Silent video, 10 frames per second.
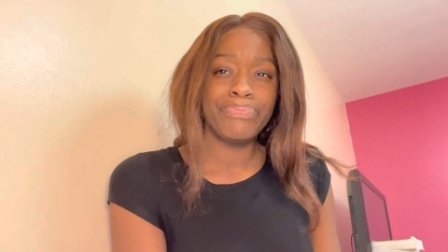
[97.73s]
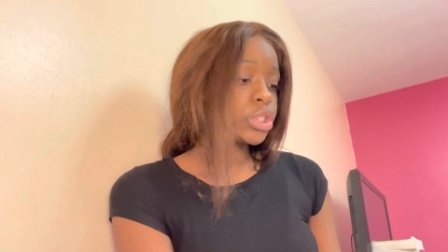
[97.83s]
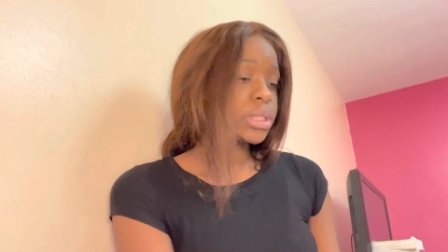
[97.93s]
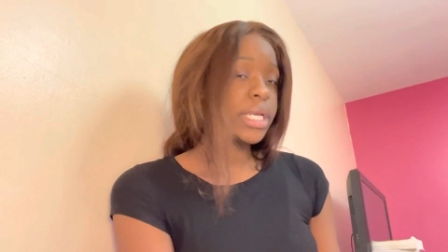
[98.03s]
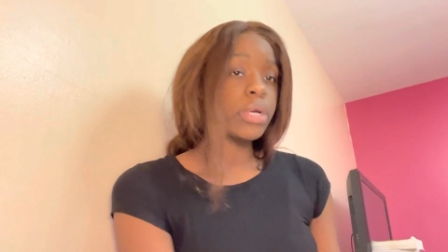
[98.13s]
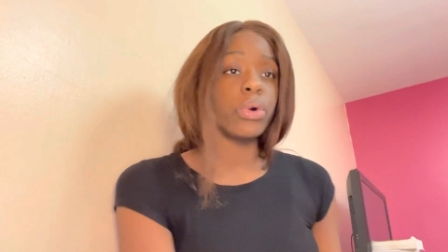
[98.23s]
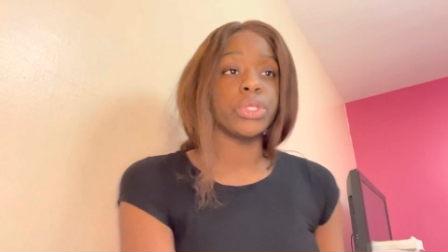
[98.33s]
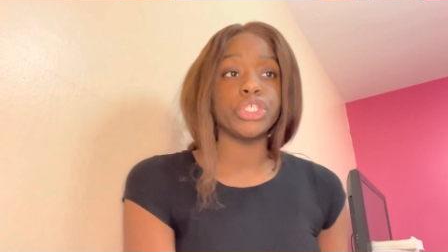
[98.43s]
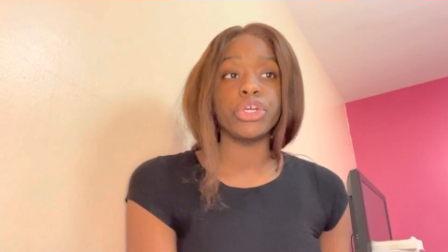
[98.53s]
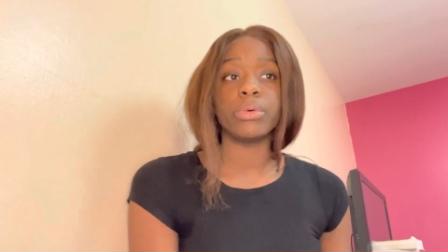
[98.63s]
You say,
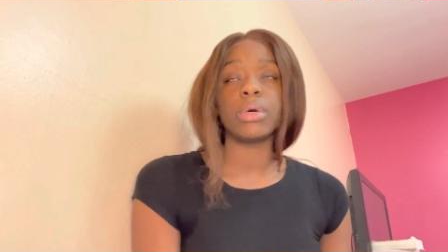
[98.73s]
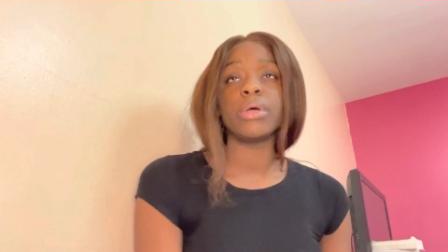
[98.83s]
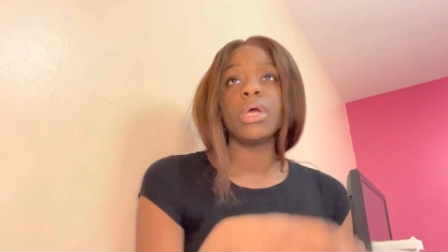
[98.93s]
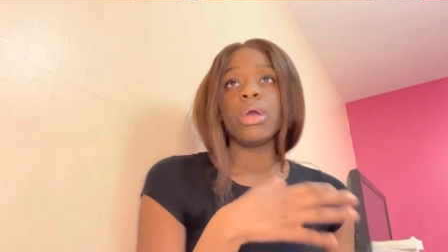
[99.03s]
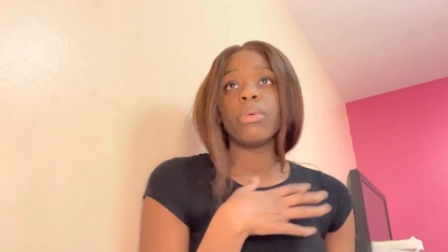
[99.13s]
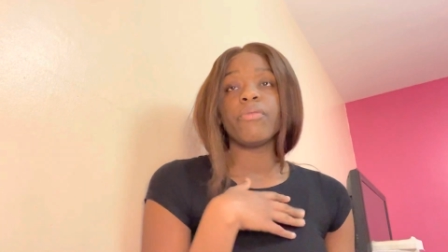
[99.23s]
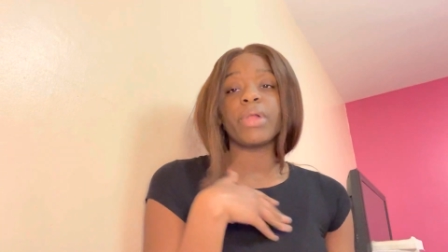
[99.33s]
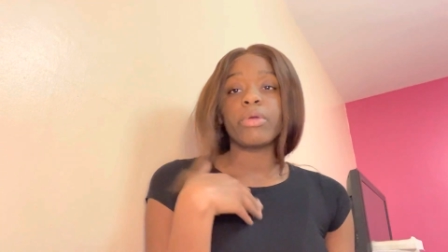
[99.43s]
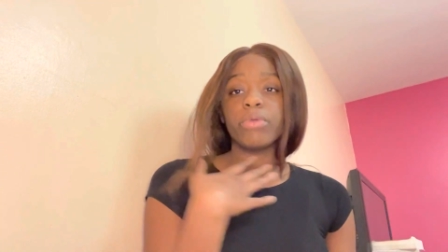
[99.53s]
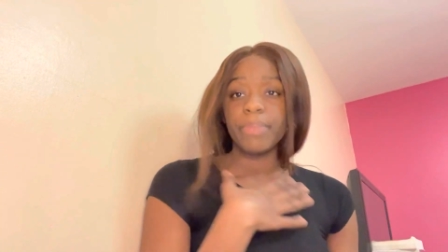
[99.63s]
God, you know what? With
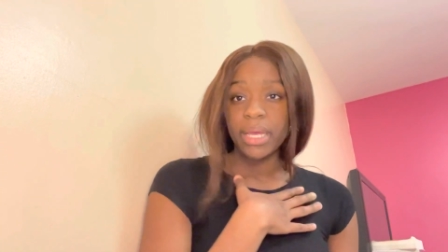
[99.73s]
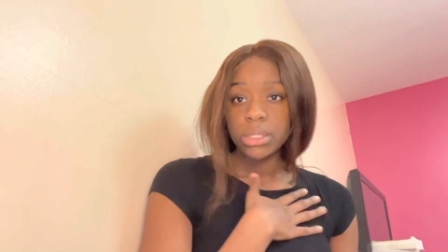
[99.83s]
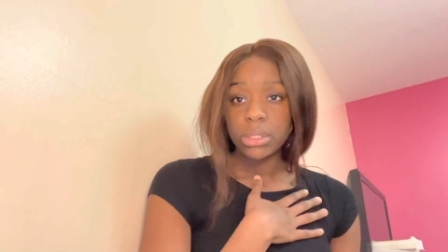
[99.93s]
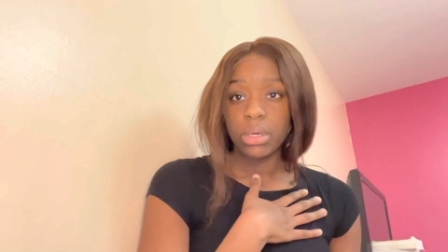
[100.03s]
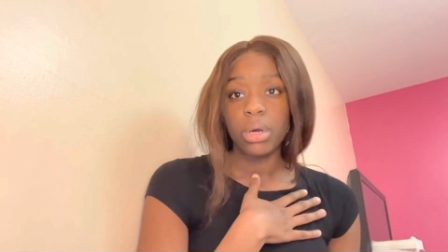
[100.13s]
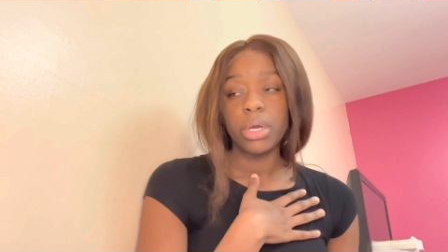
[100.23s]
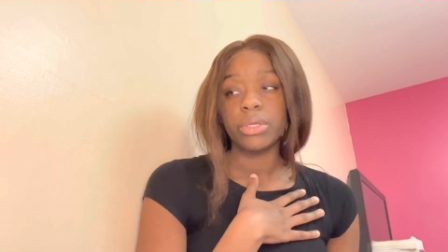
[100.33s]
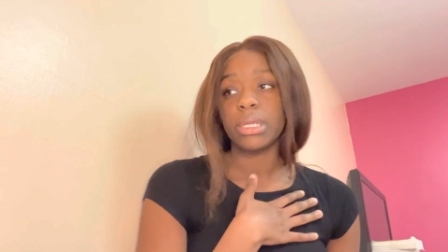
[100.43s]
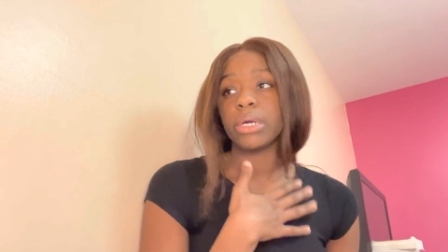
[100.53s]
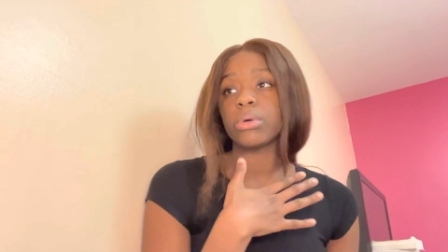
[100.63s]
like a repentant heart,
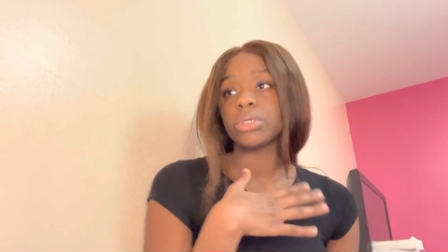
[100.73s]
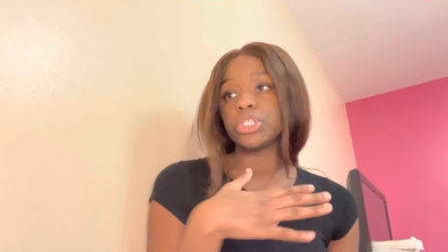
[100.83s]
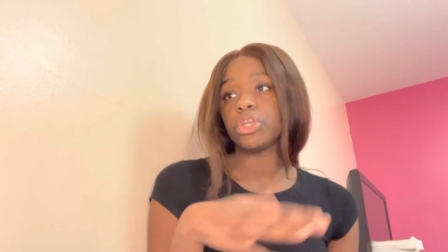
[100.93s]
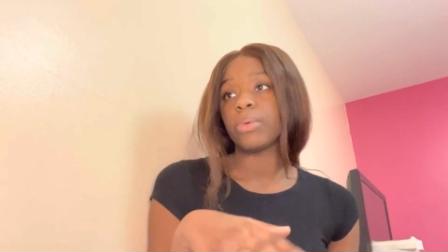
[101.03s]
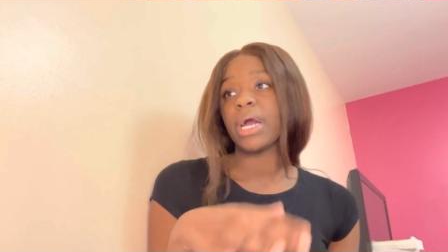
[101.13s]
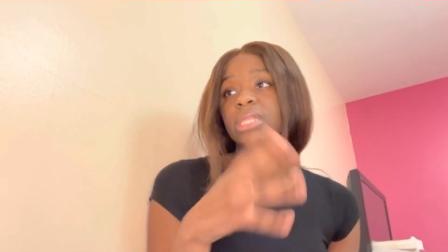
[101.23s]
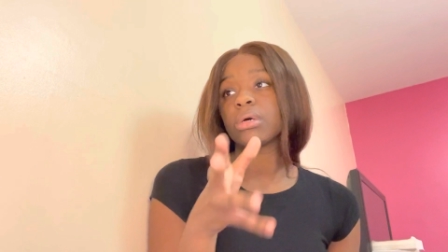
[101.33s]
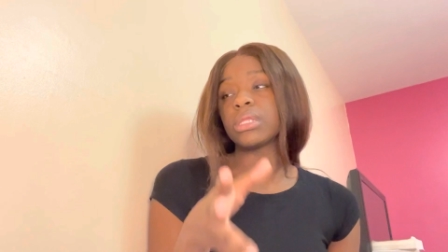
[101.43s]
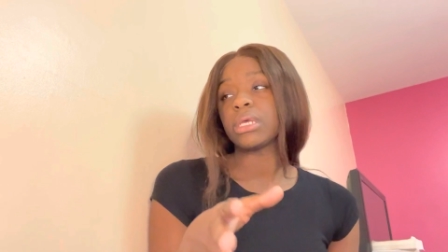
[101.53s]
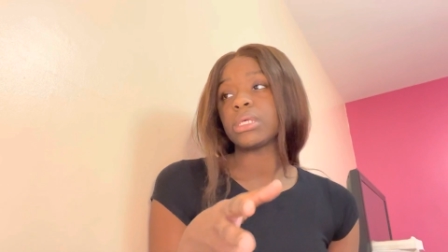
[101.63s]
you're like, God, you know what? I
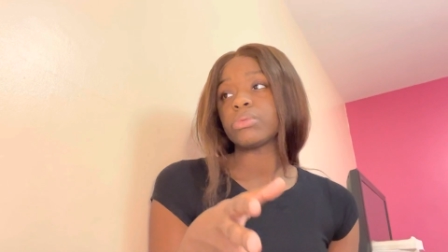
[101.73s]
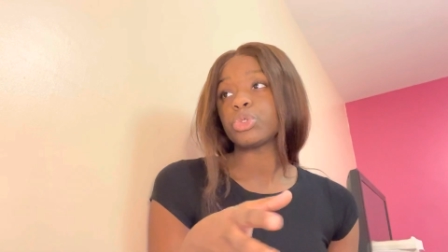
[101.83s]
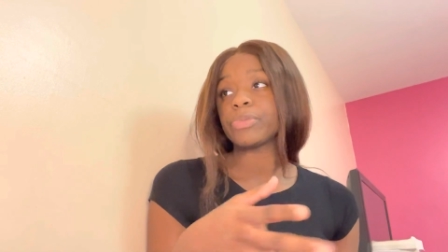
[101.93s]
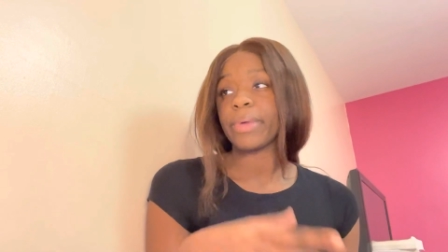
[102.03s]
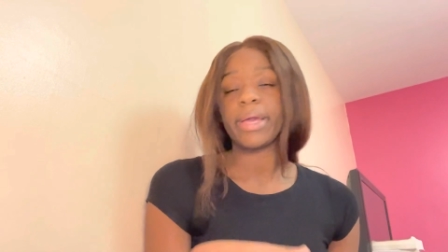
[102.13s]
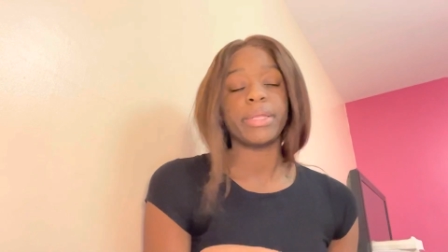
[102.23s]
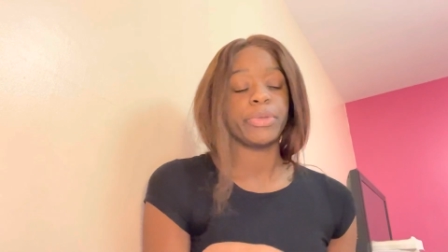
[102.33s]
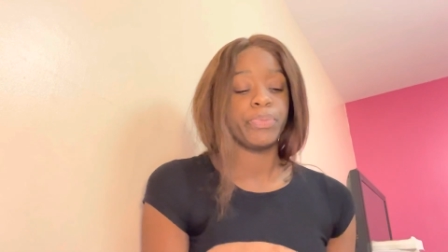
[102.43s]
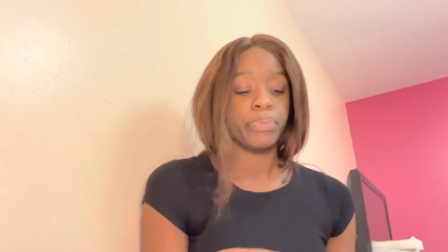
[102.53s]
done this, which is bad.